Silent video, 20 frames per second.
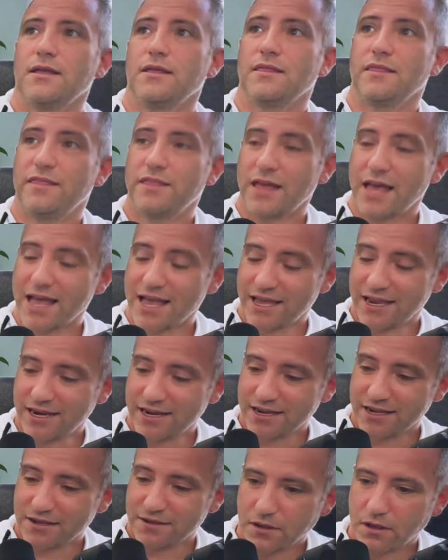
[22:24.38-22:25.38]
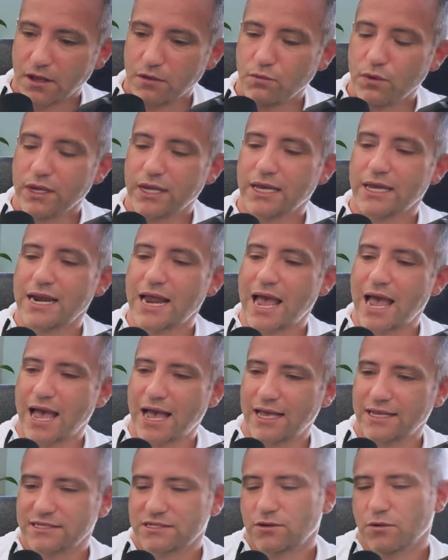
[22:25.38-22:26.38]
Then we can
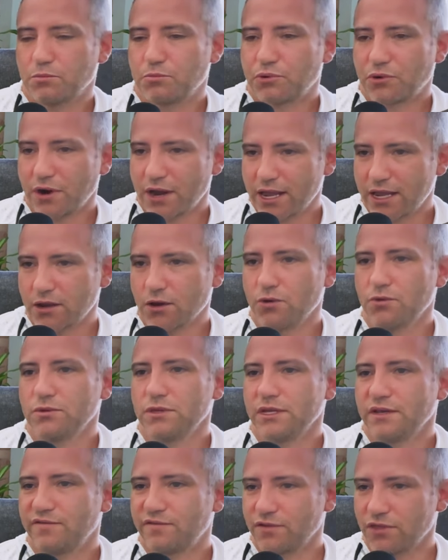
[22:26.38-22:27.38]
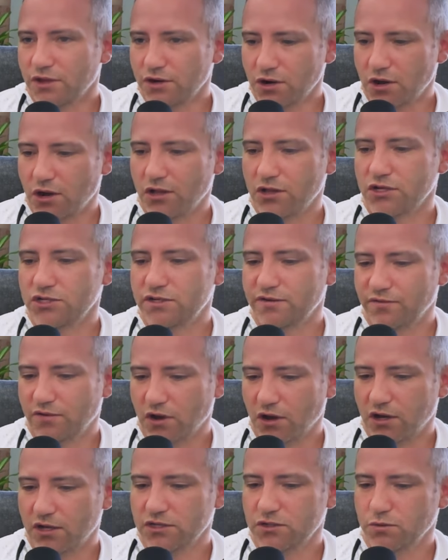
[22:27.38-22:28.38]
ask, so praying only for the knowledge of
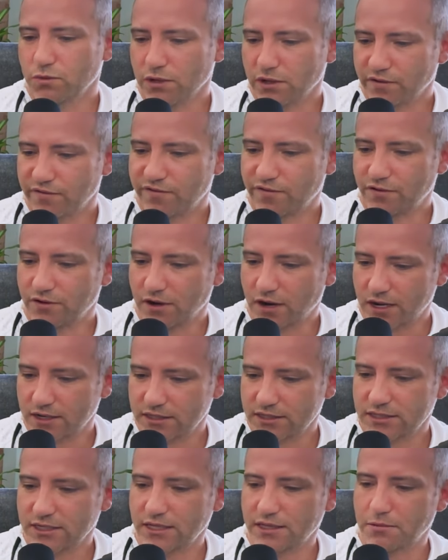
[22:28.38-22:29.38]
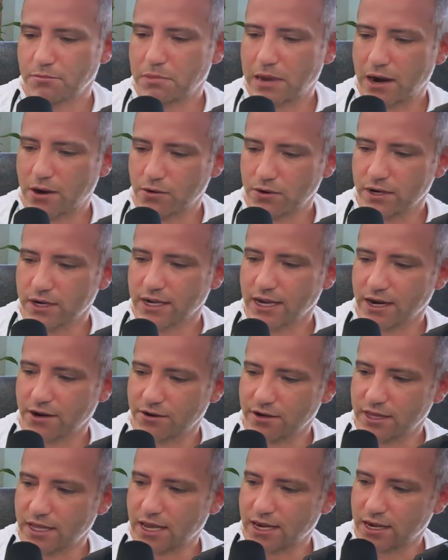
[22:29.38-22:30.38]
God's will for us and the power to
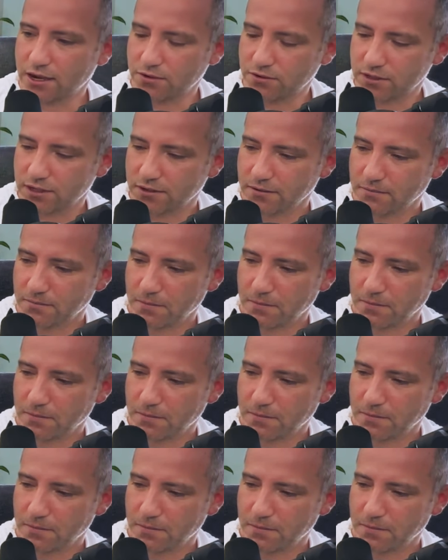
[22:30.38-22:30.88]
carry that out.